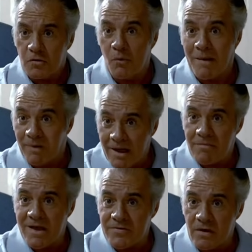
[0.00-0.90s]
do I blame
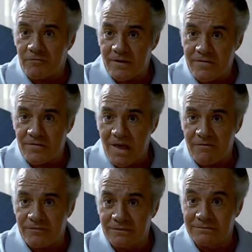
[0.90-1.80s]
myself for this
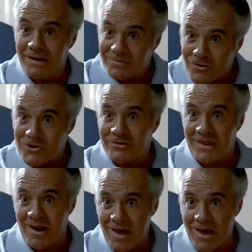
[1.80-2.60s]
life? The shit that